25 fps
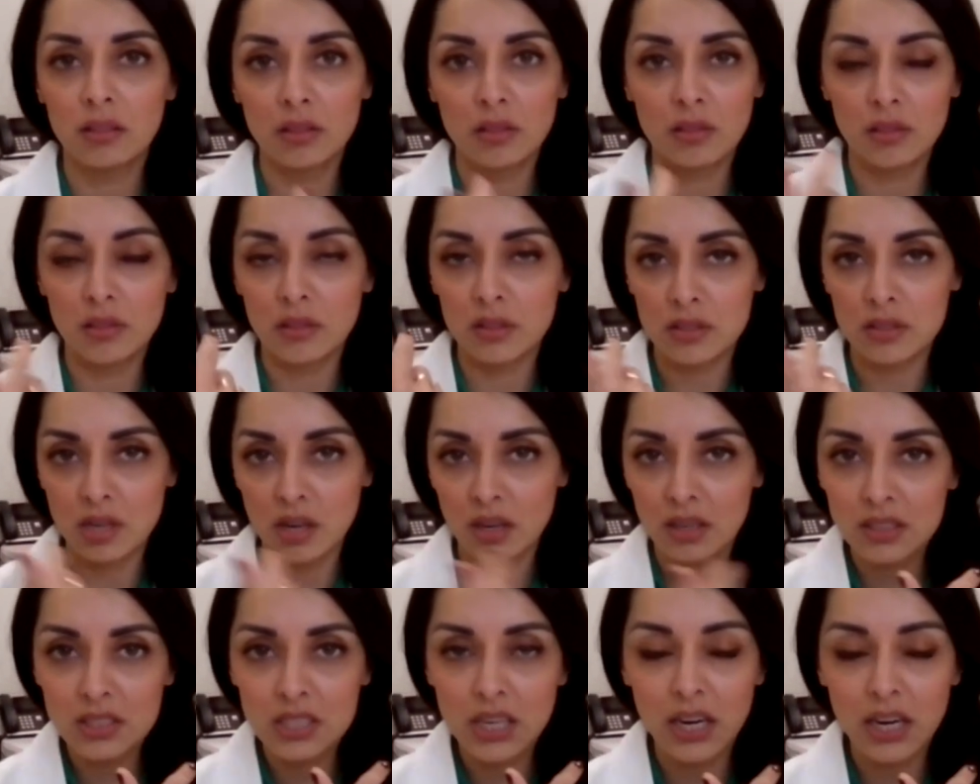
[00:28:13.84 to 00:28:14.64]
the
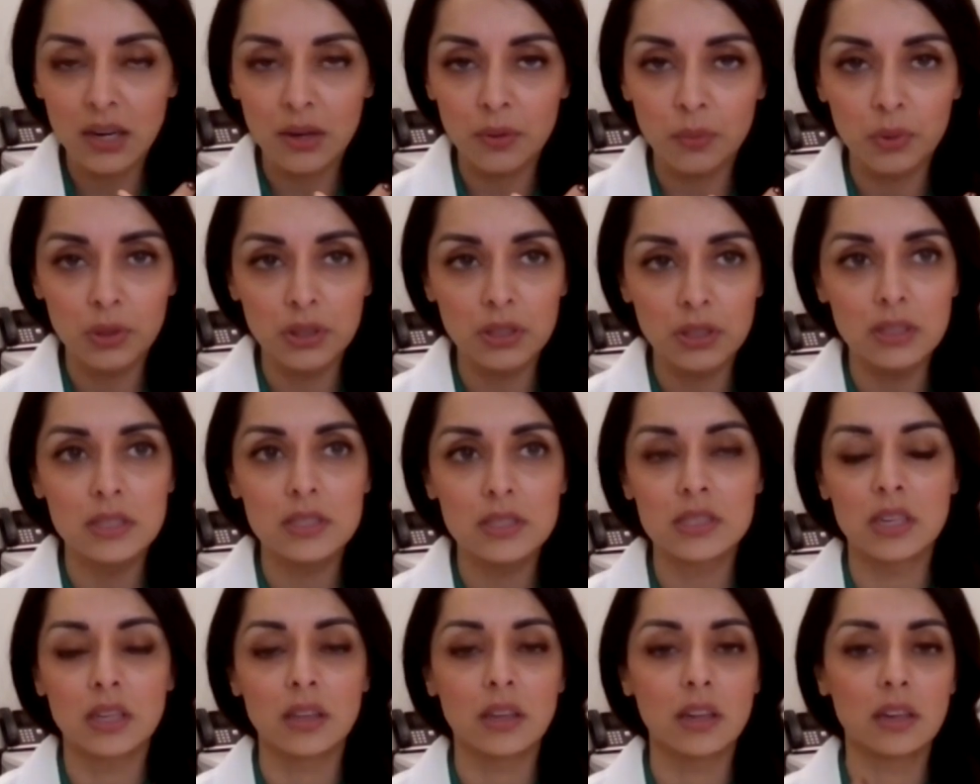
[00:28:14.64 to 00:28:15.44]
tongue tie
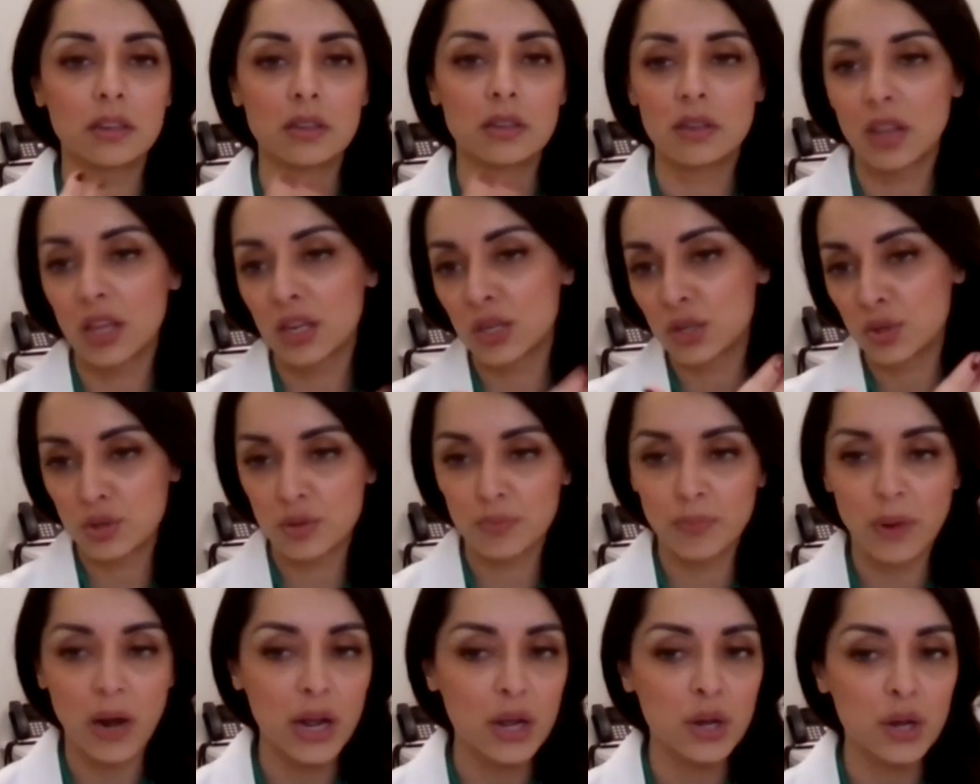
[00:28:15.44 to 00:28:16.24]
released and they do the
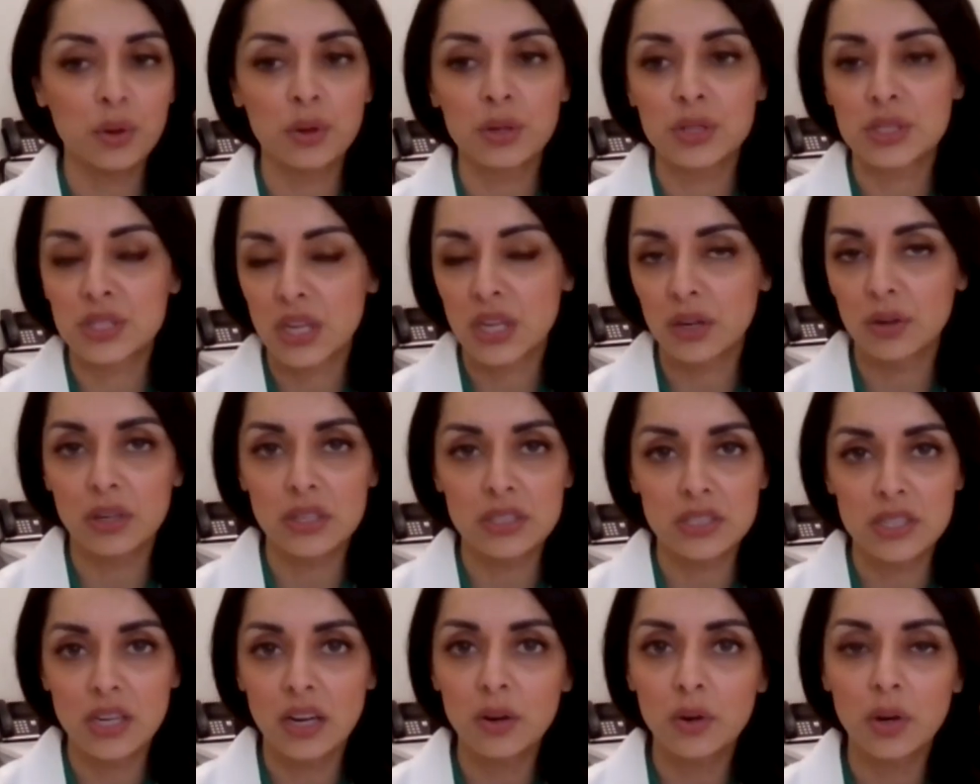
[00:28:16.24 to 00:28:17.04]
myo, et cetera,
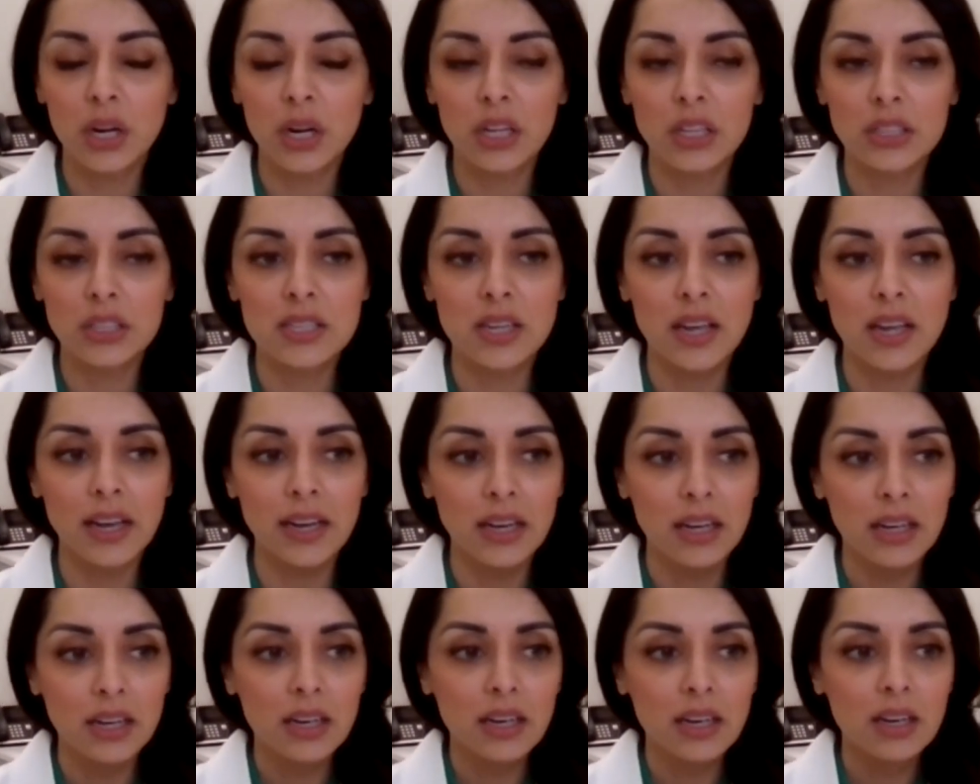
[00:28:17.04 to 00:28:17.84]
it's like
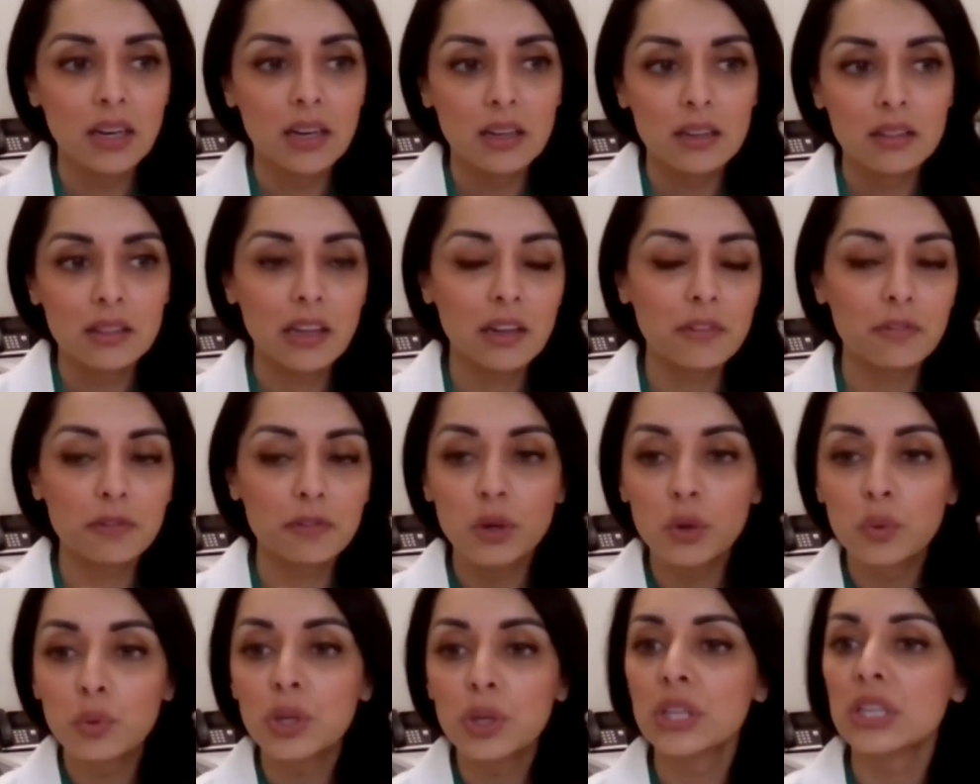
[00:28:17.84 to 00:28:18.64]
they
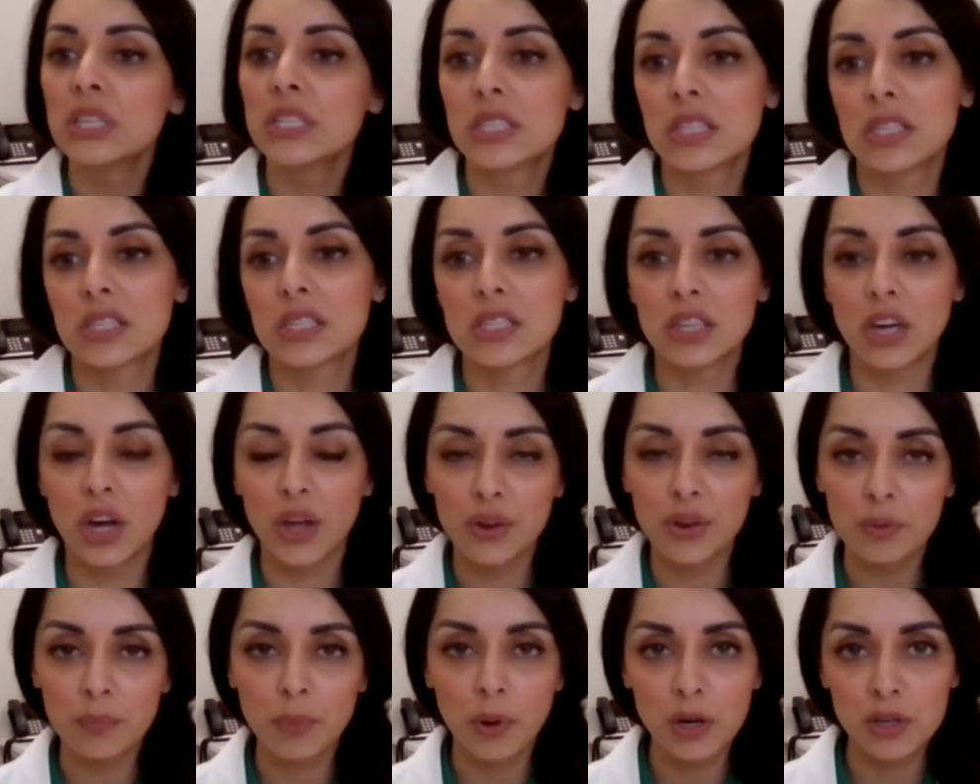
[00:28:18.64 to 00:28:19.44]
feel releases in
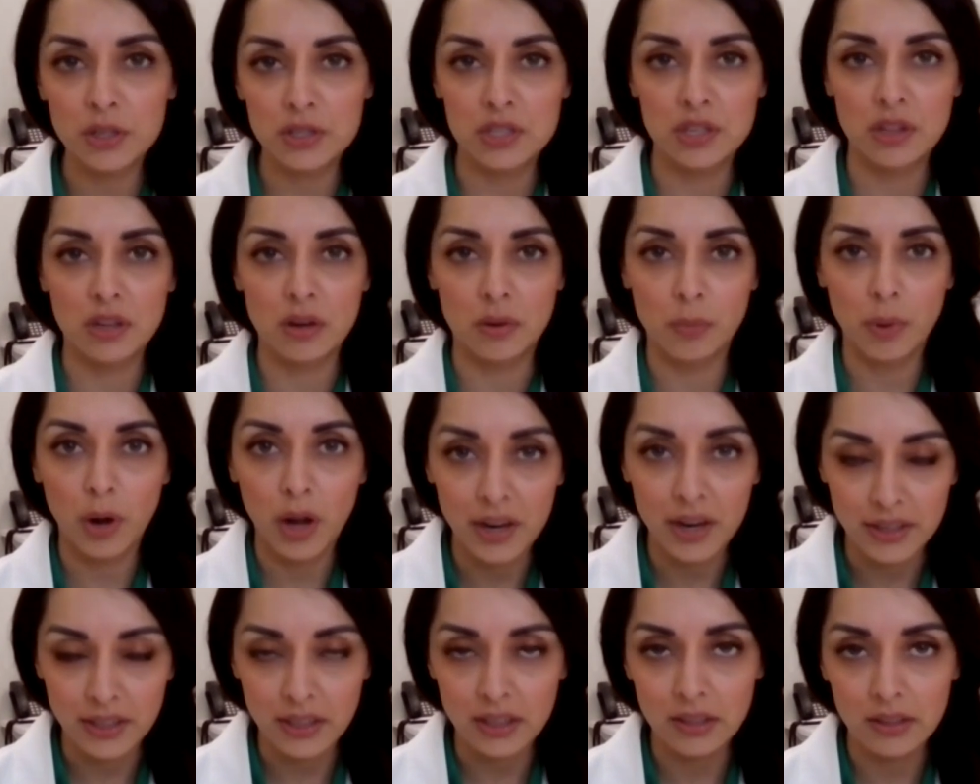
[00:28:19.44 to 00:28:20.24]
other parts of their
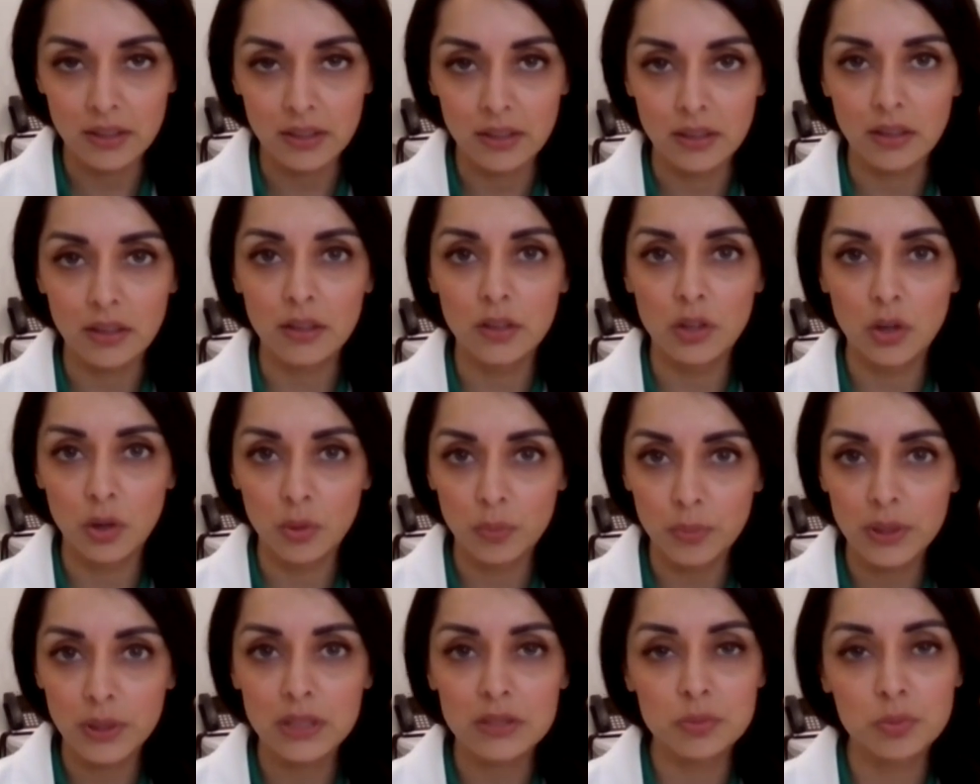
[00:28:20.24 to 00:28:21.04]
body,
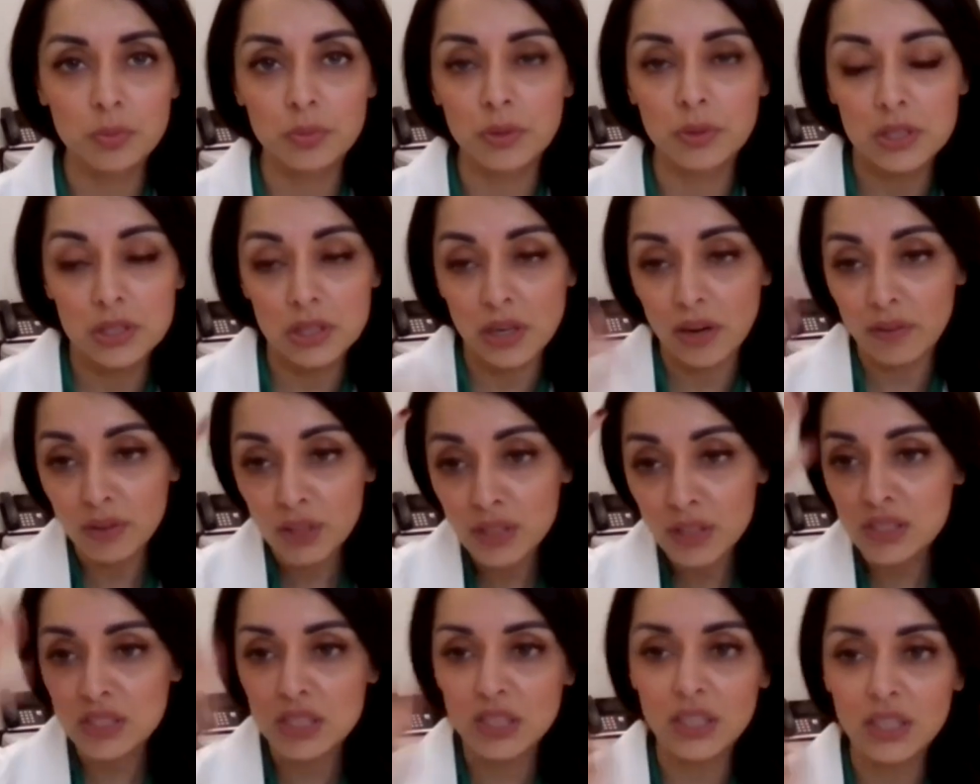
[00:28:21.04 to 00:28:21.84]
because
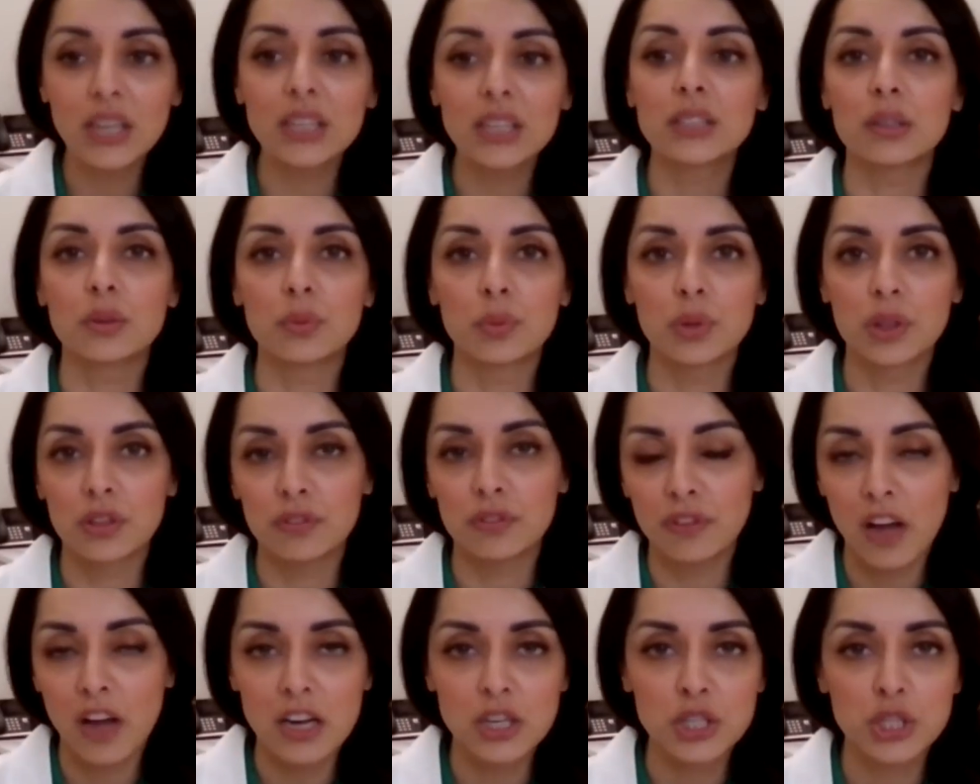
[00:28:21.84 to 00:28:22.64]
everything's connected with the
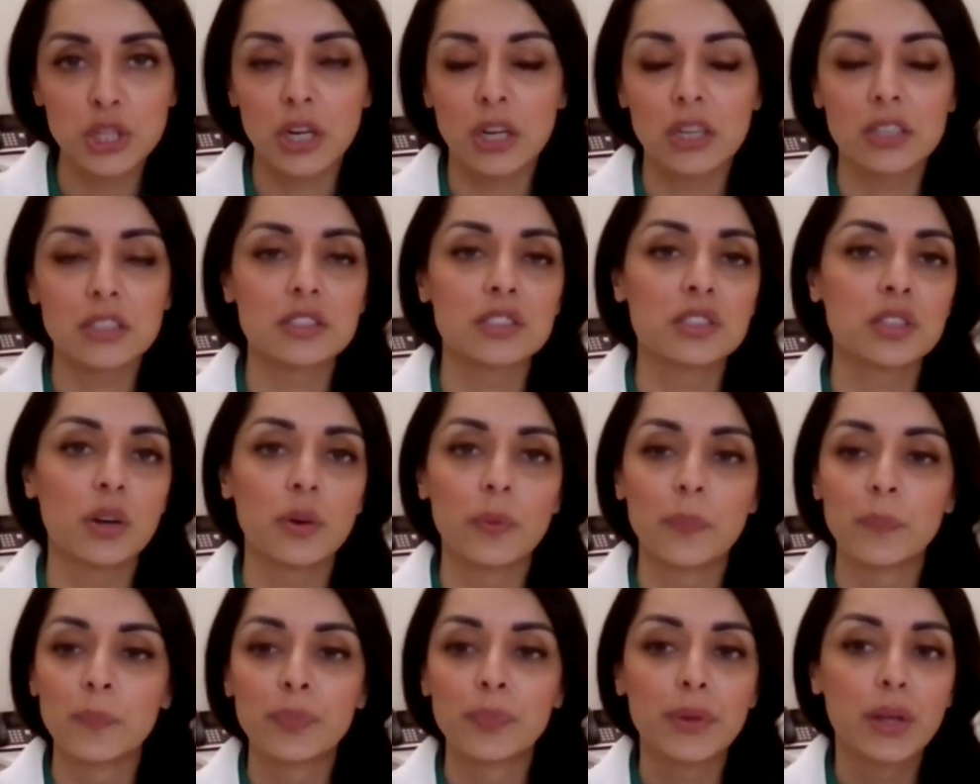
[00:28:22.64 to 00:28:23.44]
fascia. And
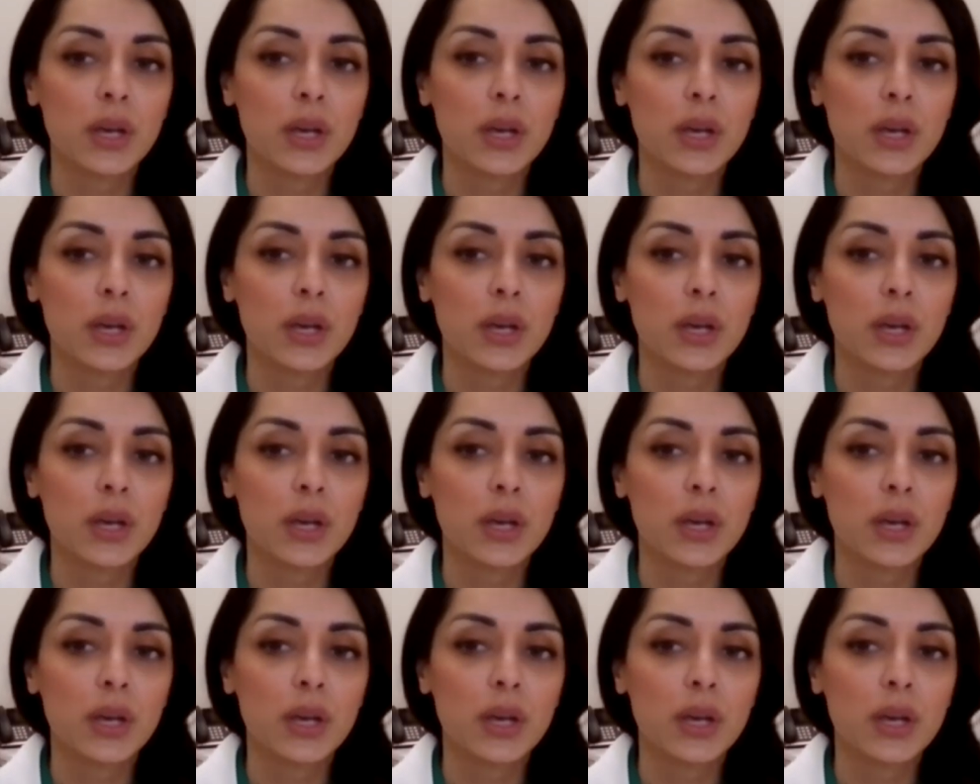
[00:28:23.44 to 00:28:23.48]
so